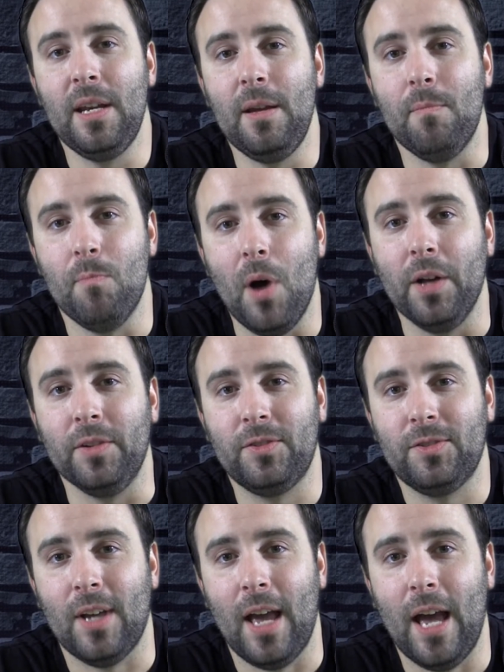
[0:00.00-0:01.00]
How many
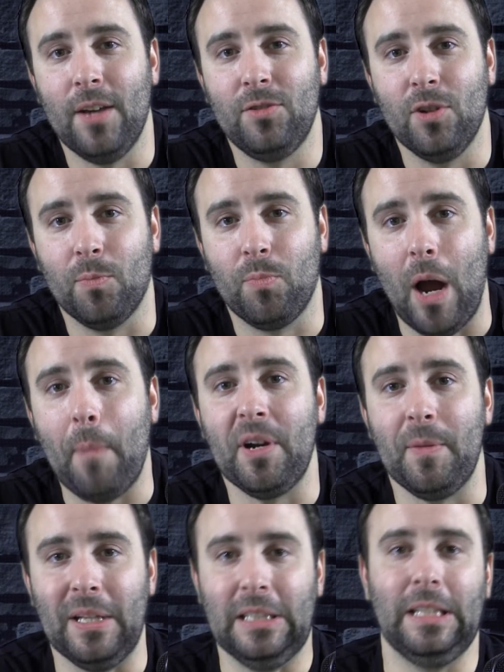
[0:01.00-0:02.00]
months has your
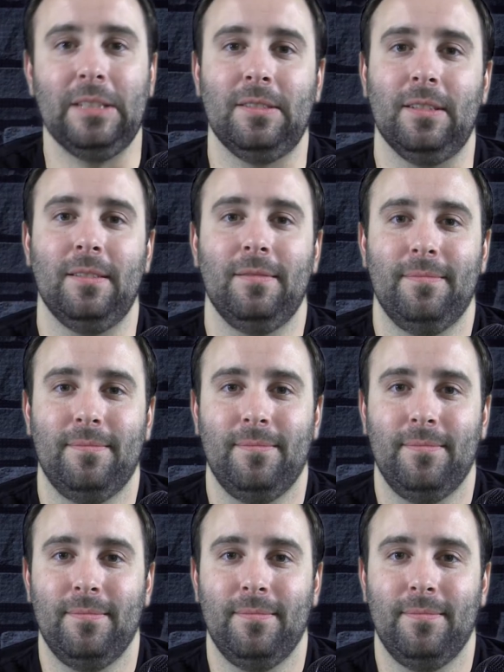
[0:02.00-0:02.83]
property been listed?